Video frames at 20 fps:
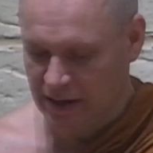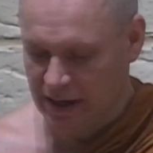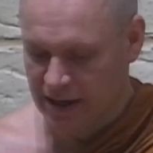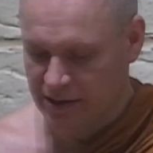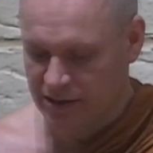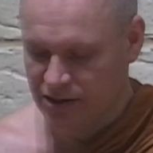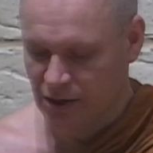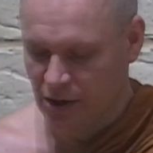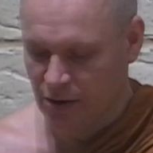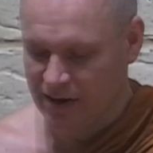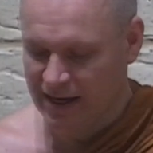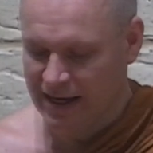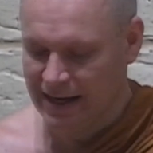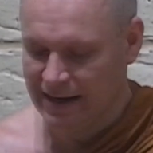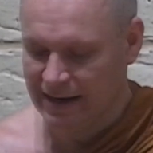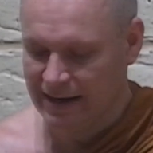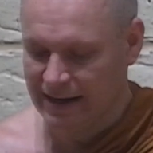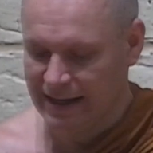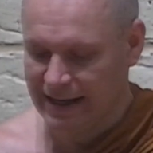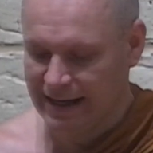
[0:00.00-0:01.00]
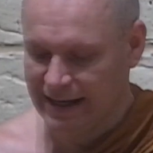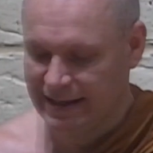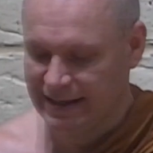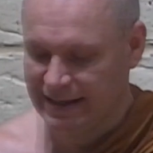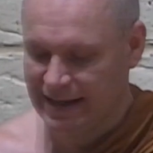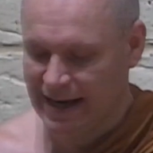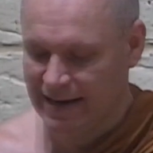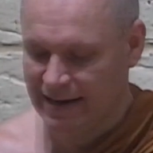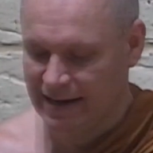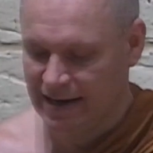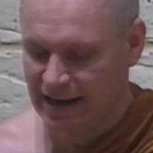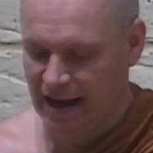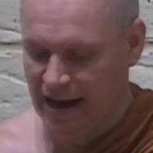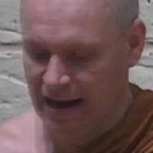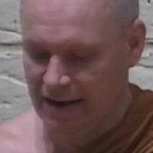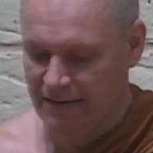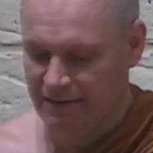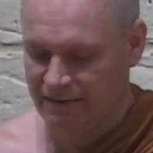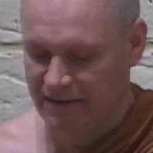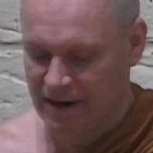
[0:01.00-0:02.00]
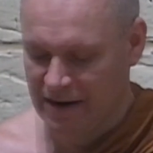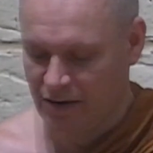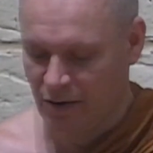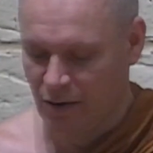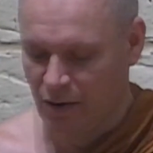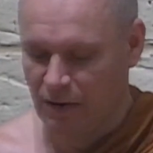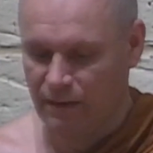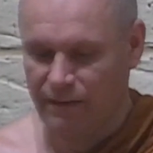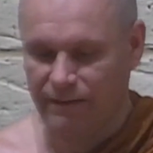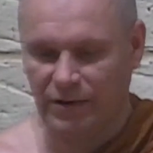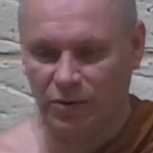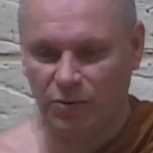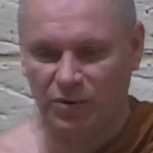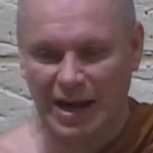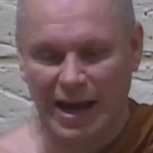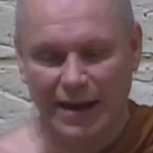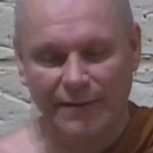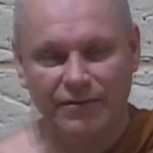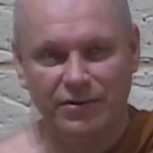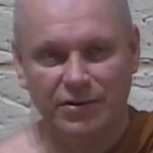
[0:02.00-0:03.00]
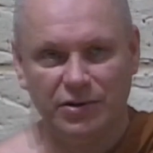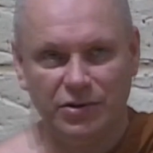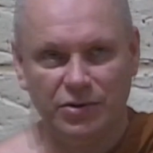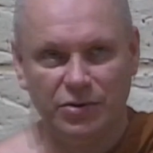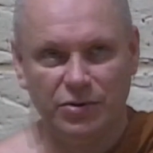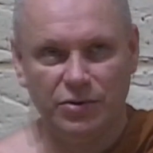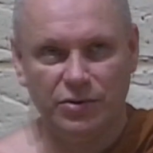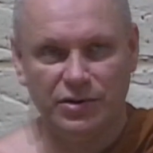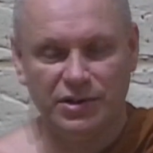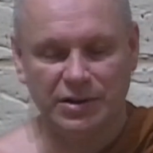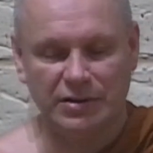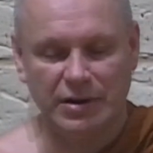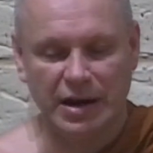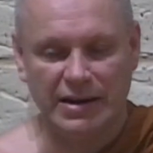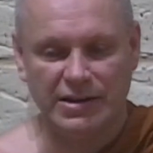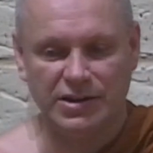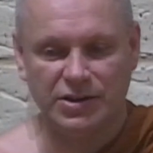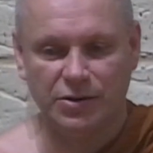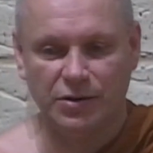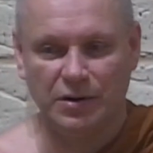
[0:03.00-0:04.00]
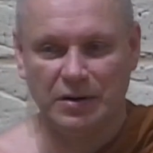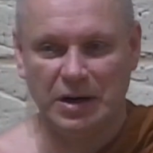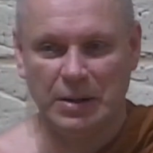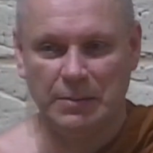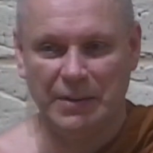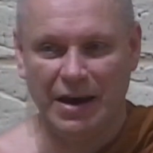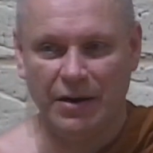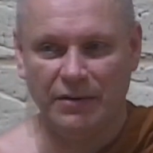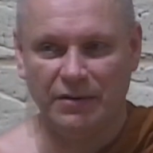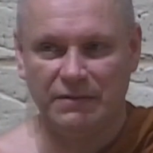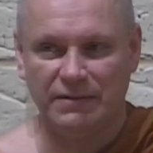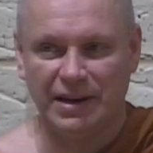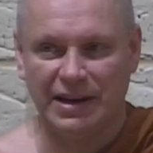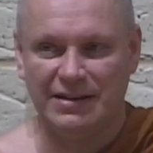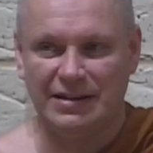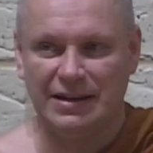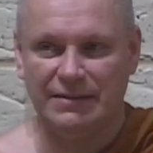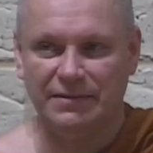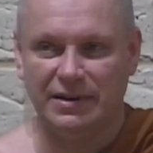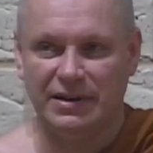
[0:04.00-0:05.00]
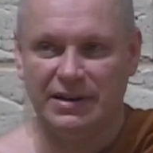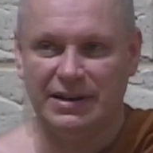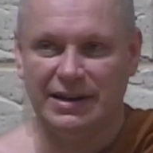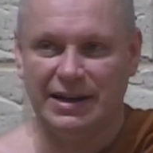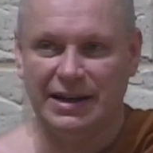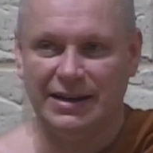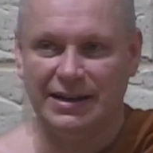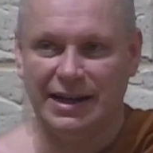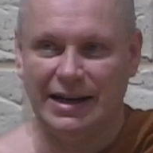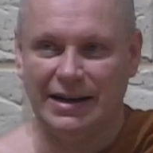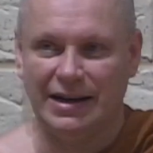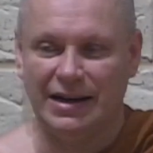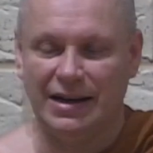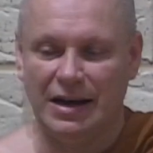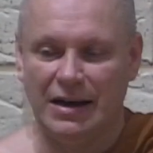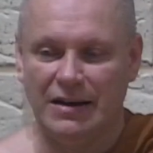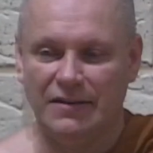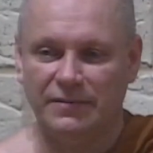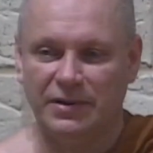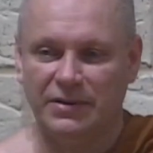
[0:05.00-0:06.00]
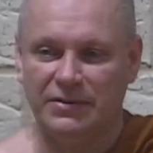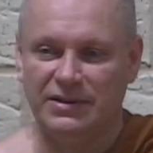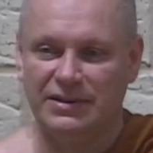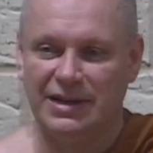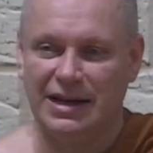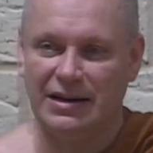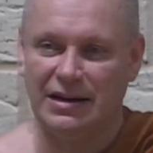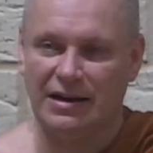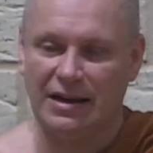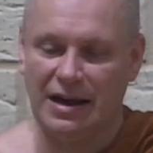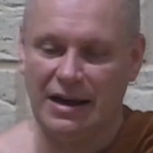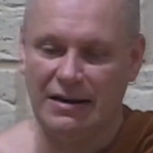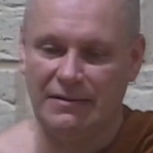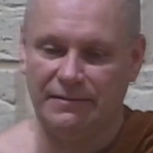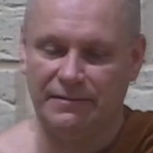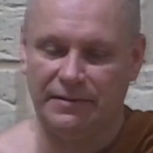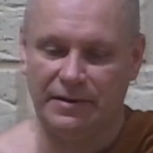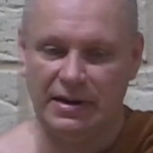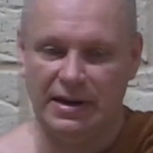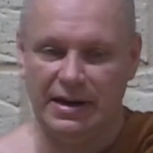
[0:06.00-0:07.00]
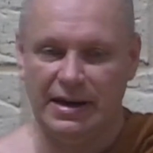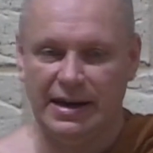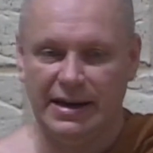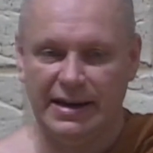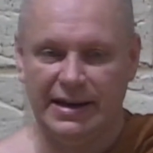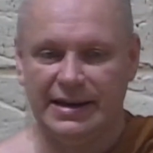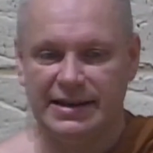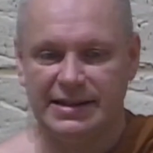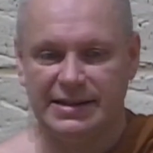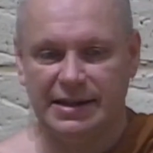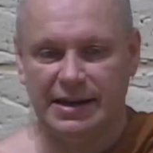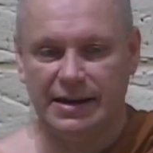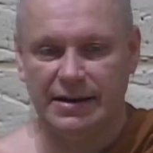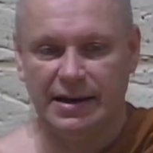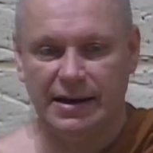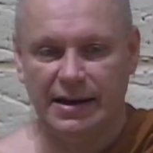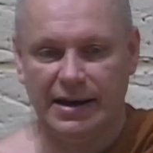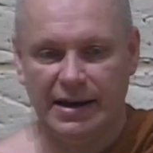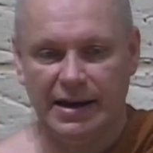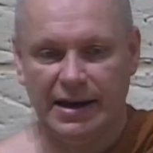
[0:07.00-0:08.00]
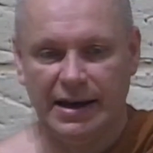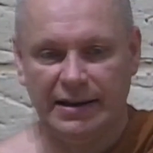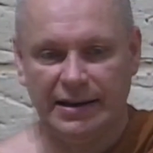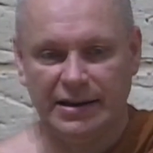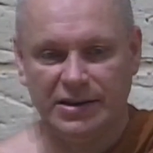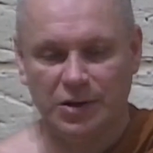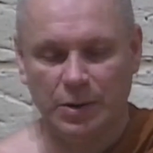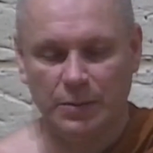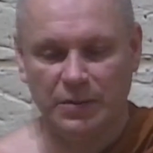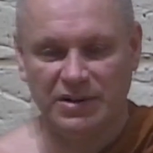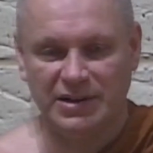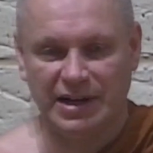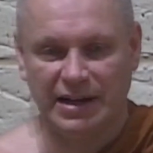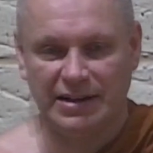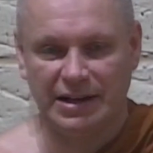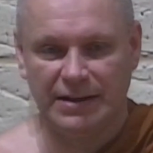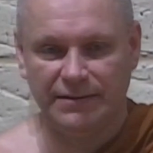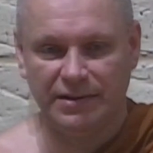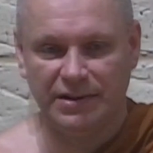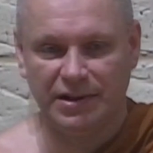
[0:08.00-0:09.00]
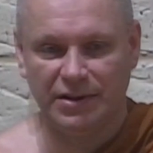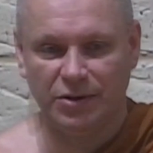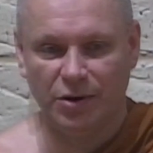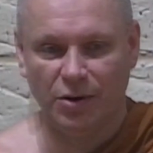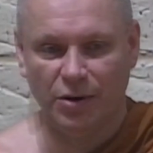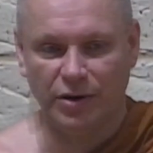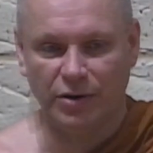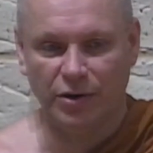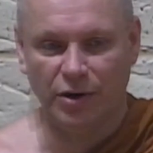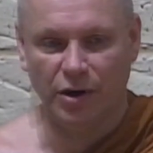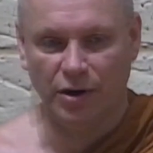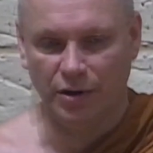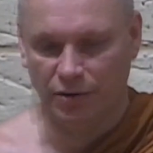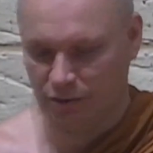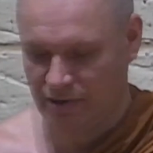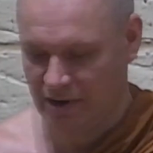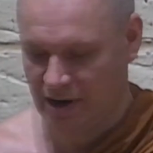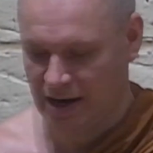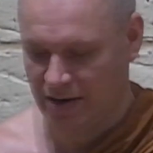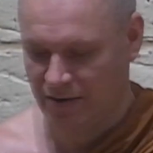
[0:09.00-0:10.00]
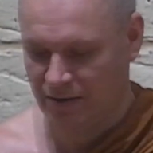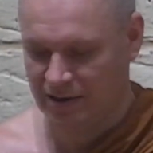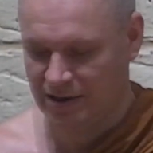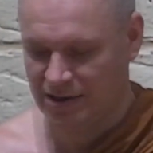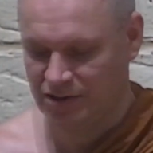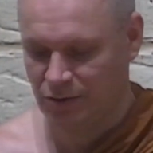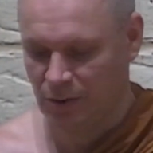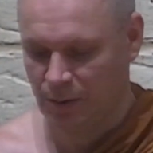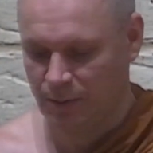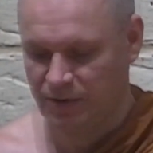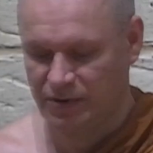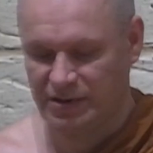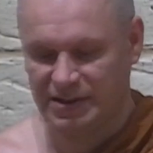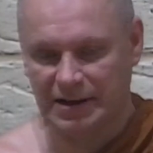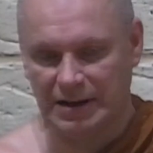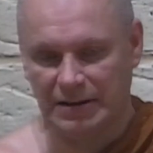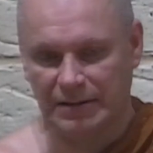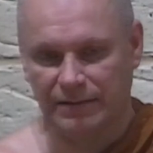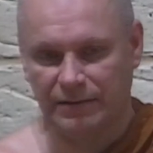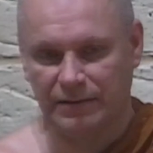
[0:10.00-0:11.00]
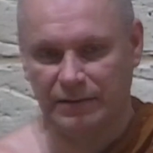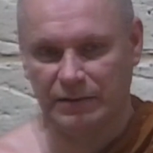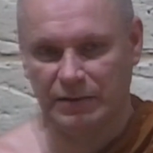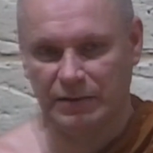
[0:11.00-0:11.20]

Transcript: So in daily life, very often we have to use a certain amount of activity in daily life, because daily life is, there's so much activity going on, you can't really stop yourself